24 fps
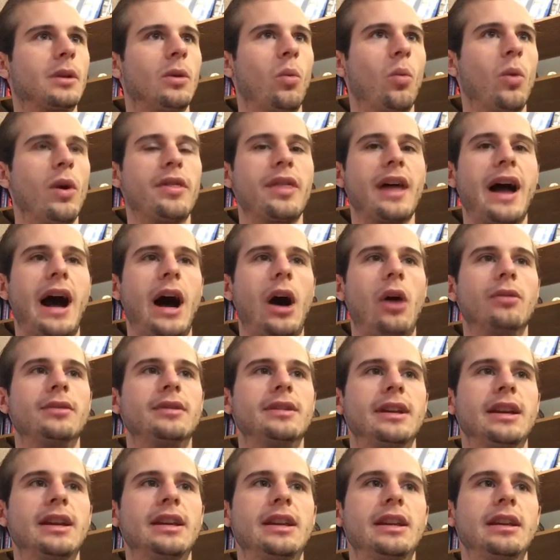
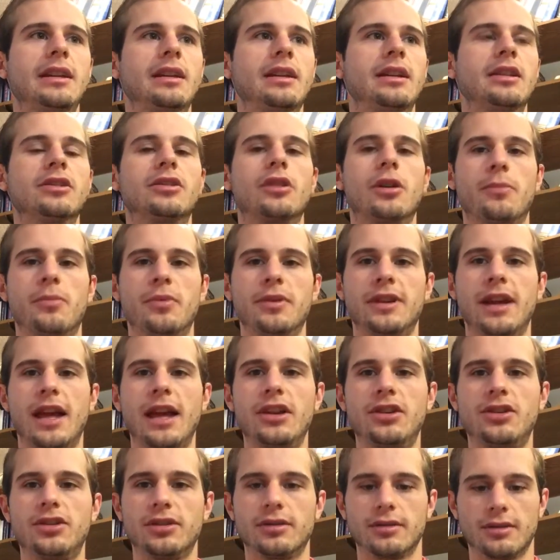without any
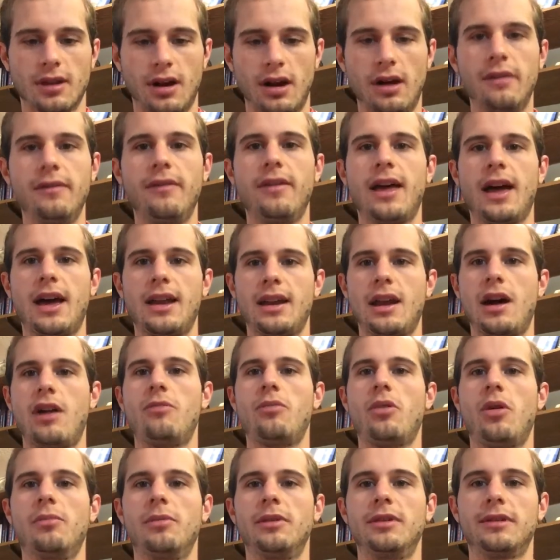interpretation of that now
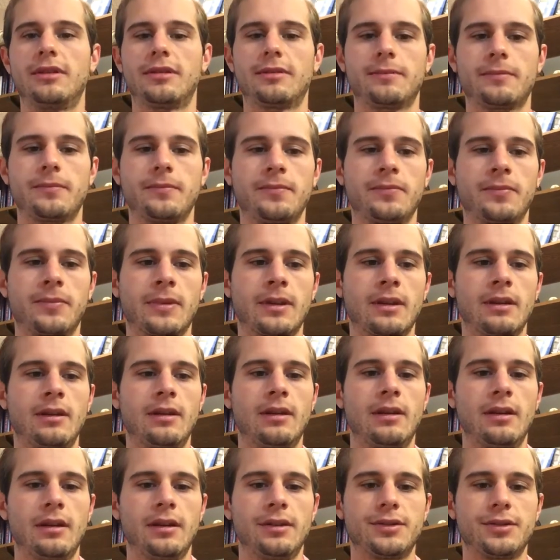moment.
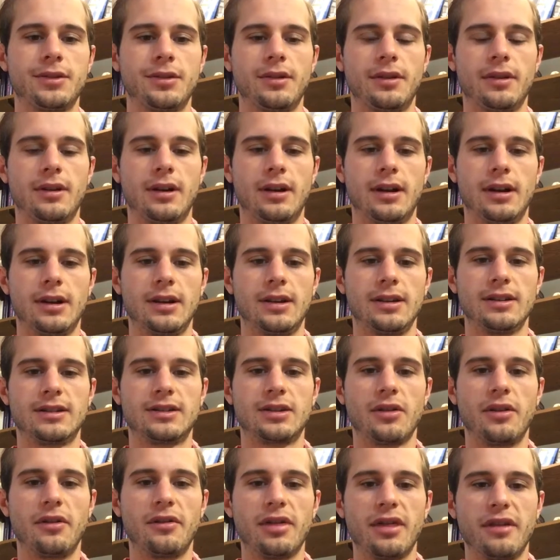So, uh,
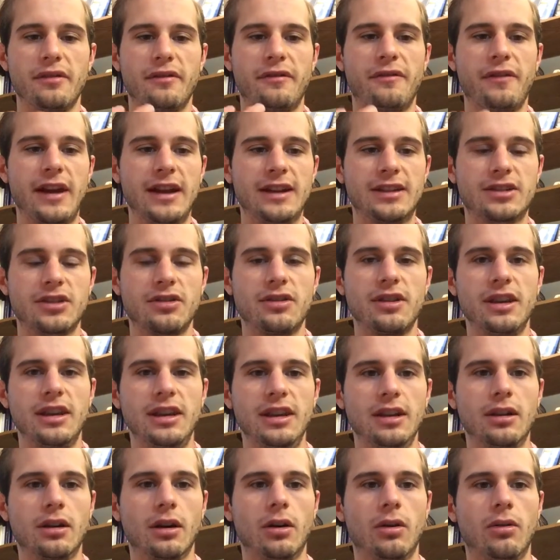so the, the face of the
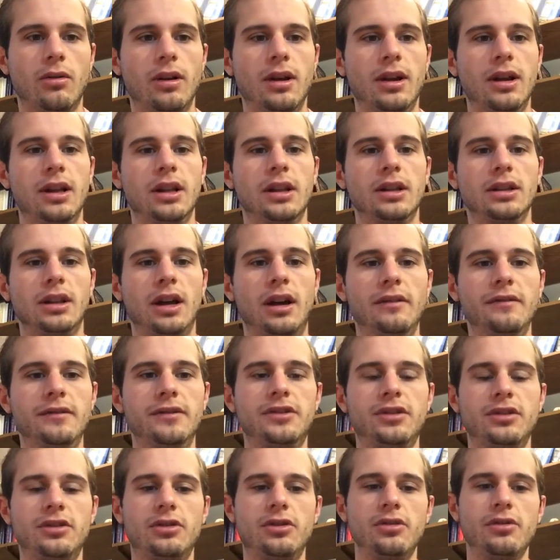ego
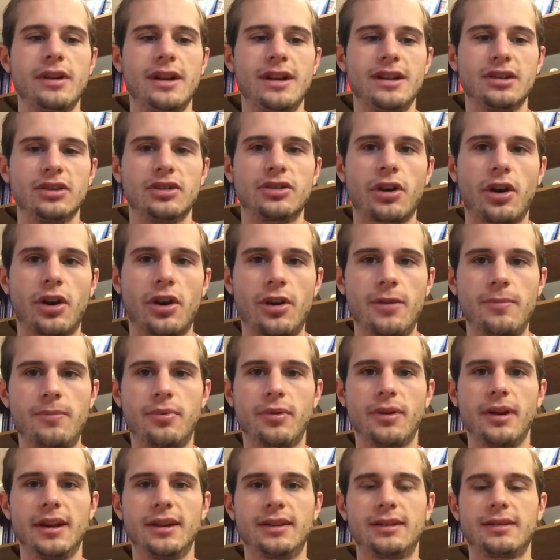loves to
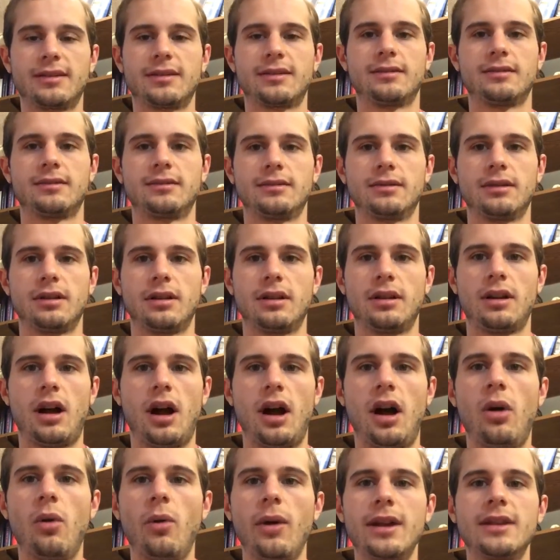interpret,
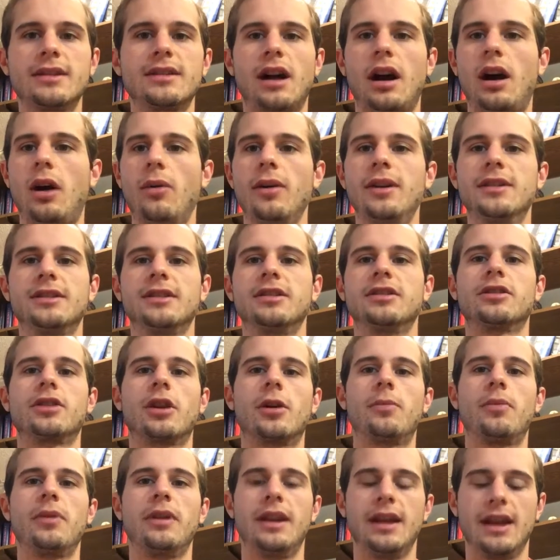always, always
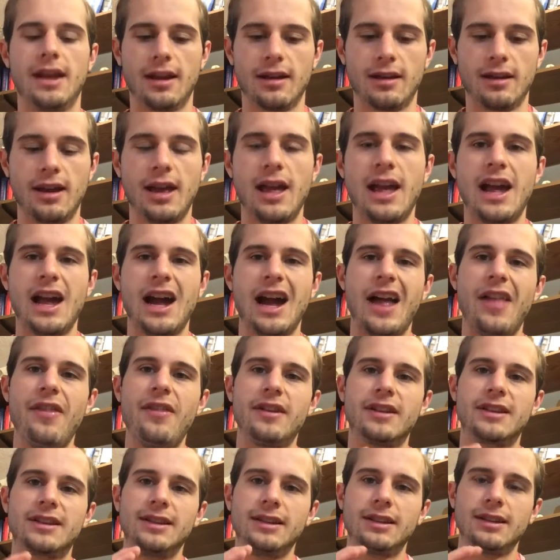interpreting. And
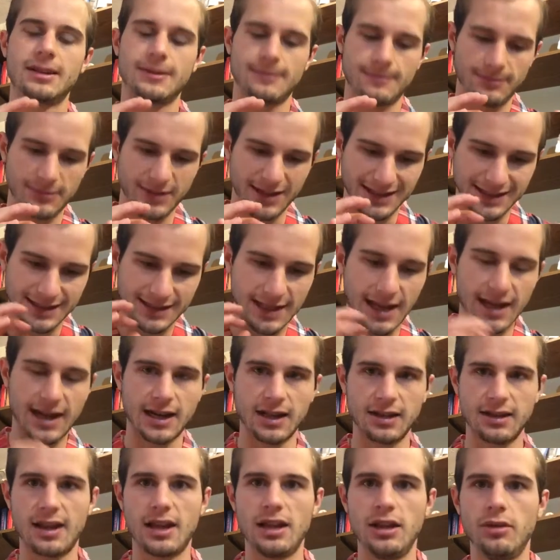the, the
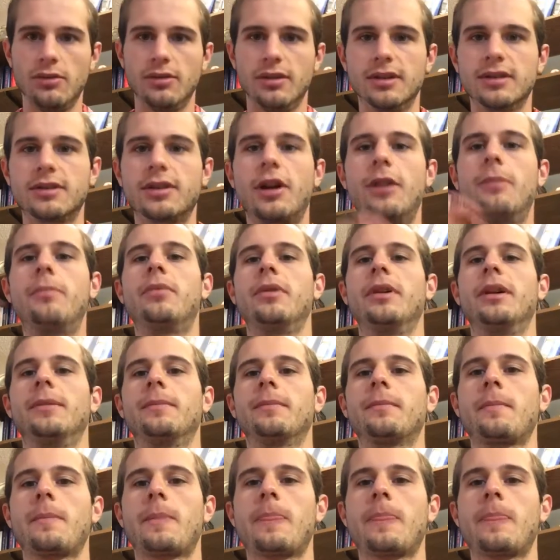second that you interpret